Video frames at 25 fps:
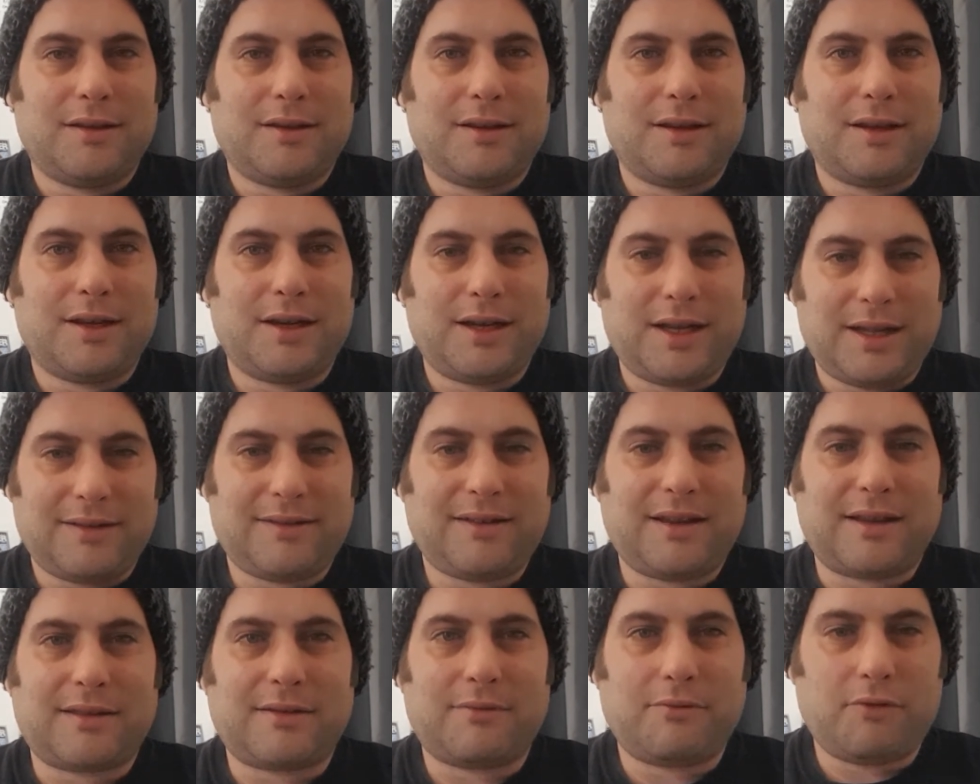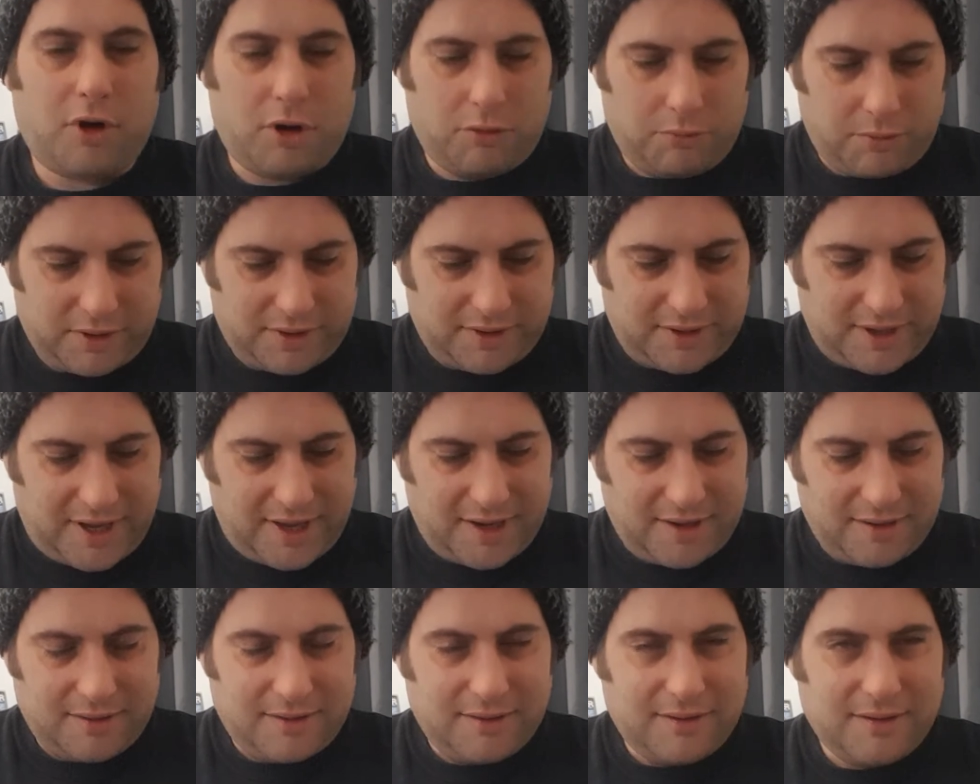And there's nothing wrong with
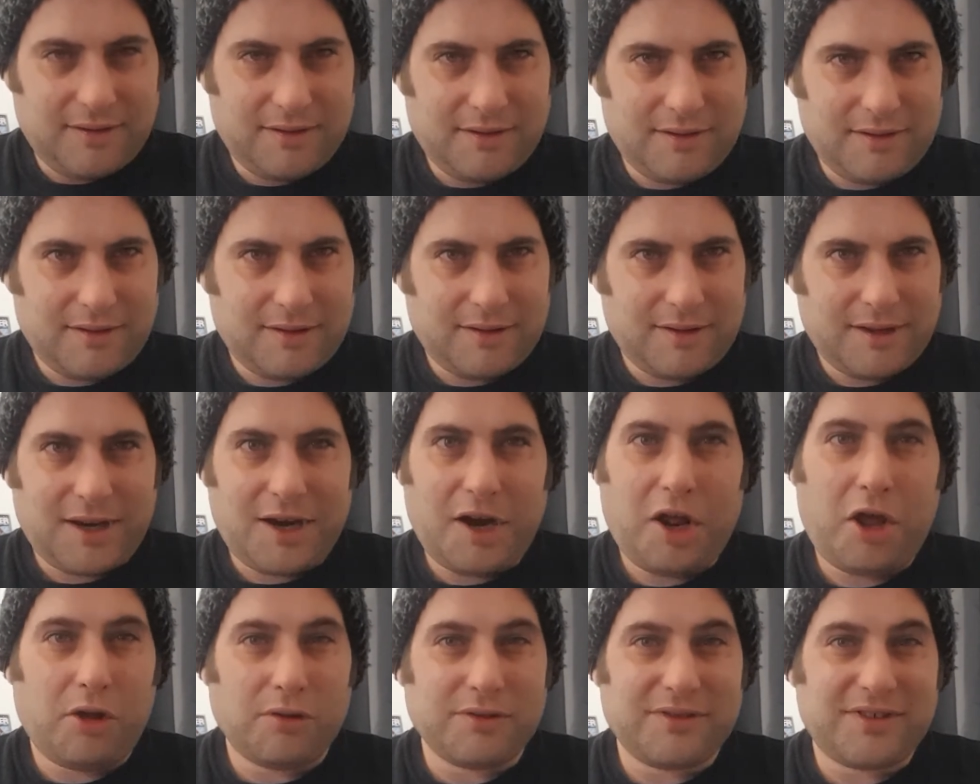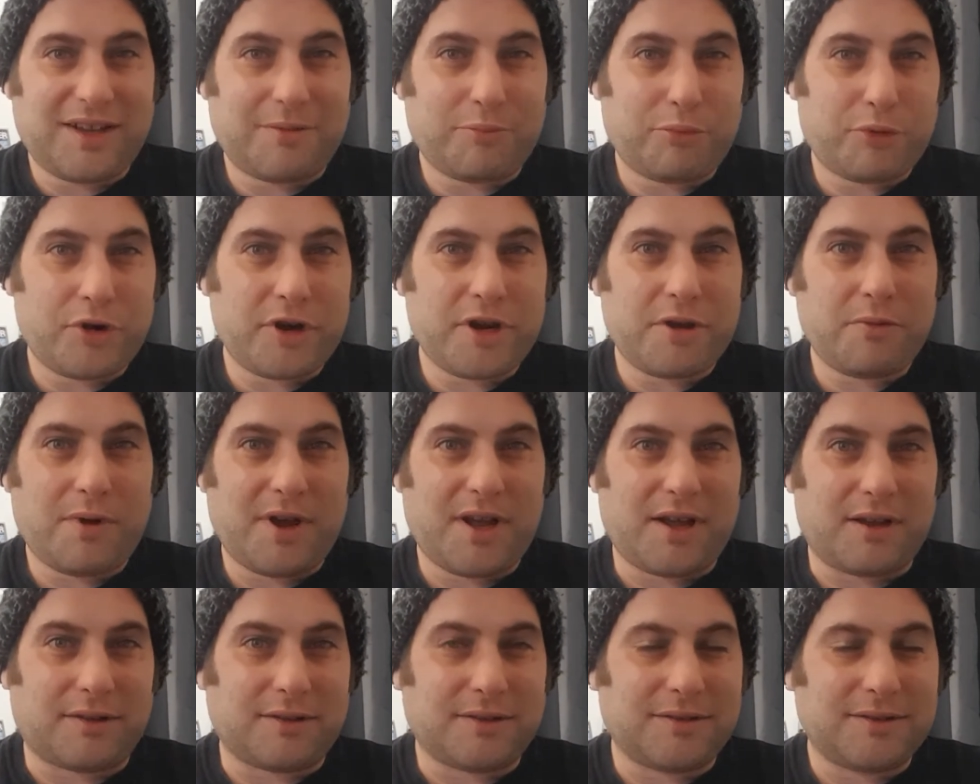that. It holds up pretty
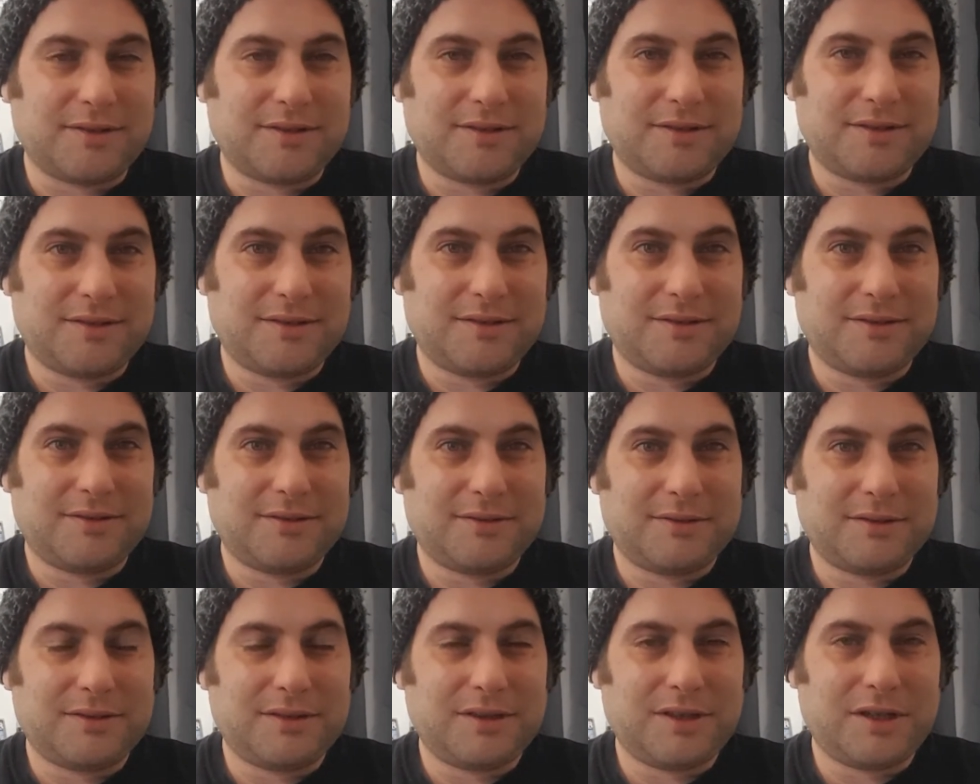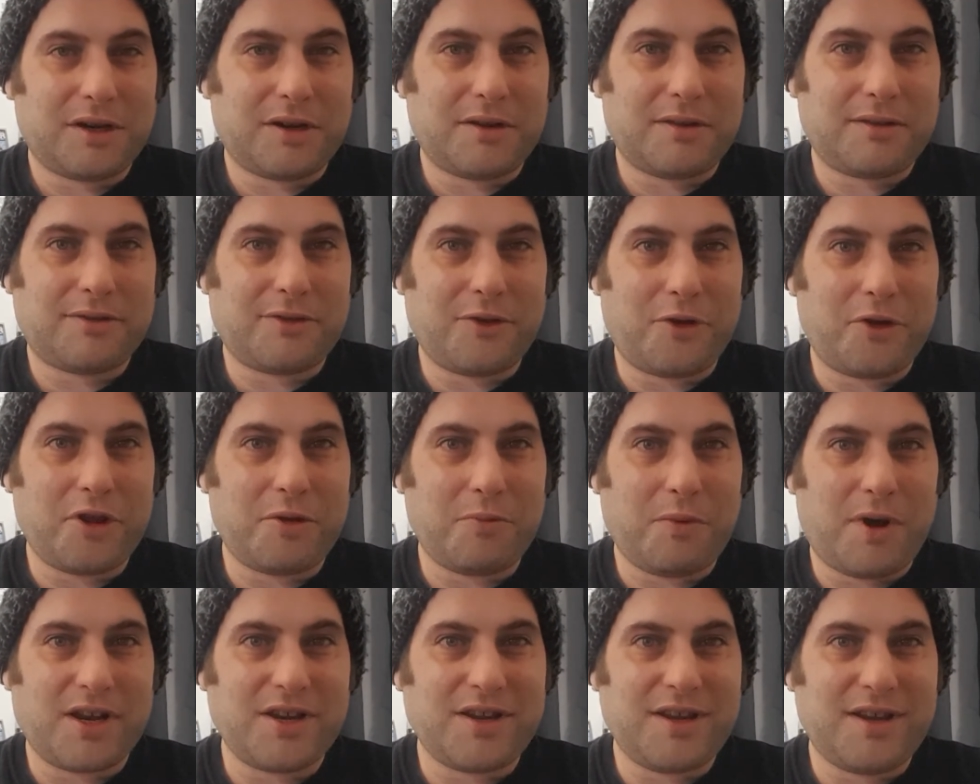well.
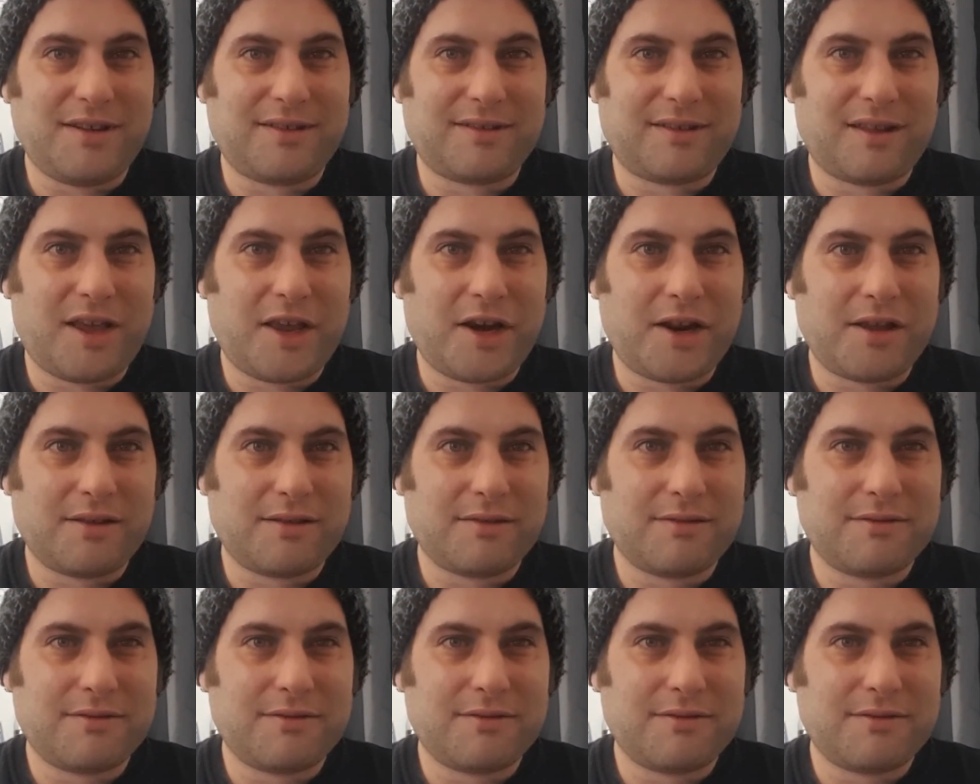31 years later.